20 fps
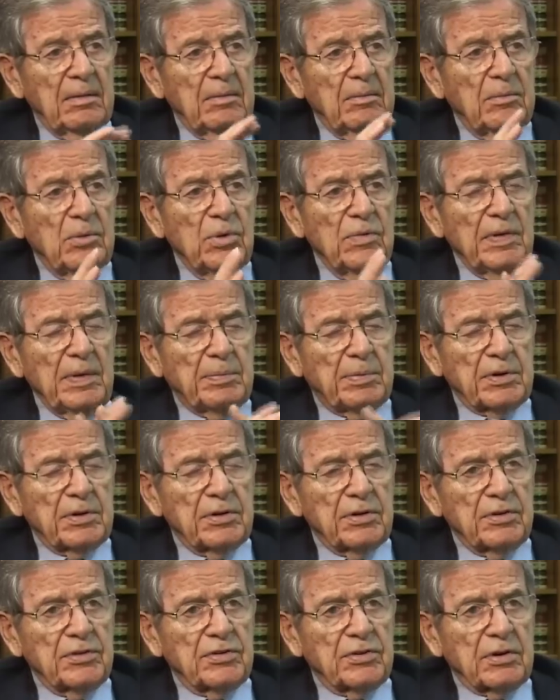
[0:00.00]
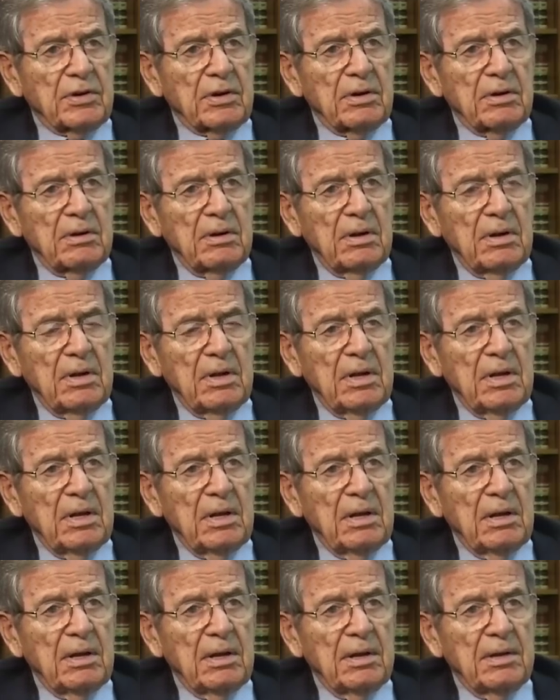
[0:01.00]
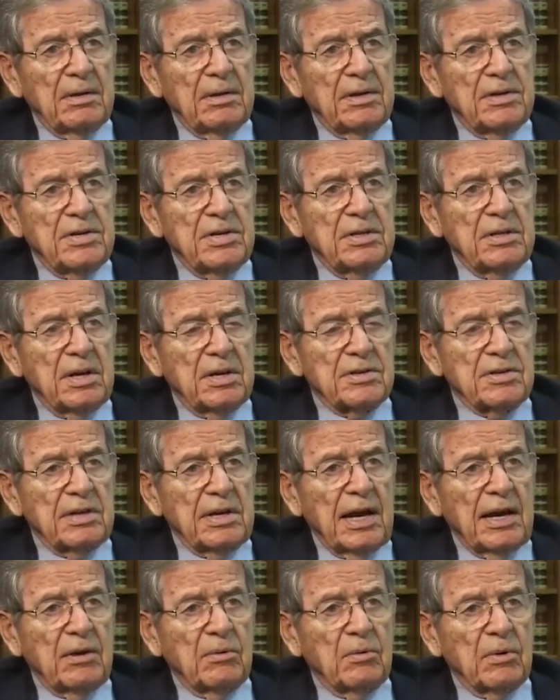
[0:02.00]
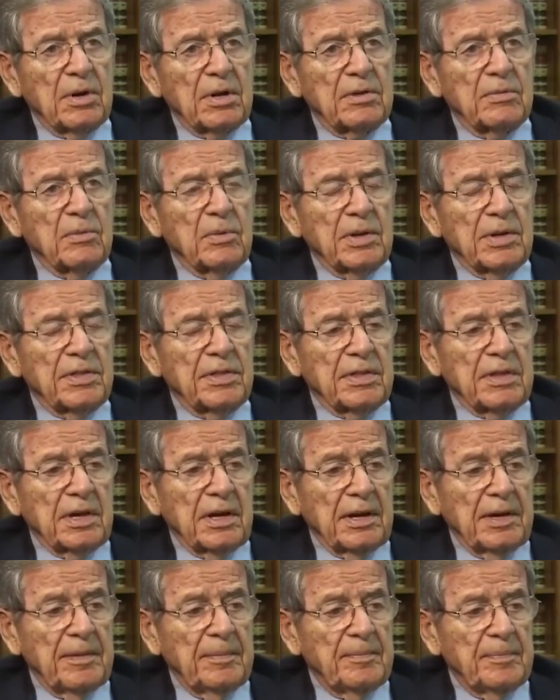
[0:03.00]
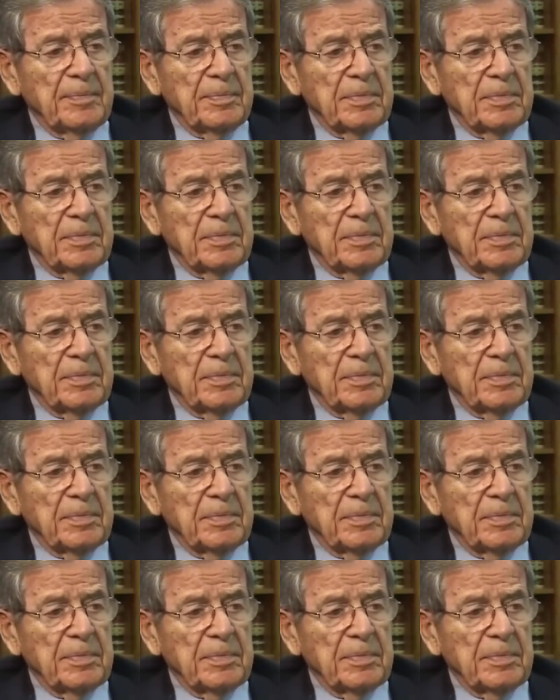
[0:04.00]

movie producer, and she does a lot of work with. Uh,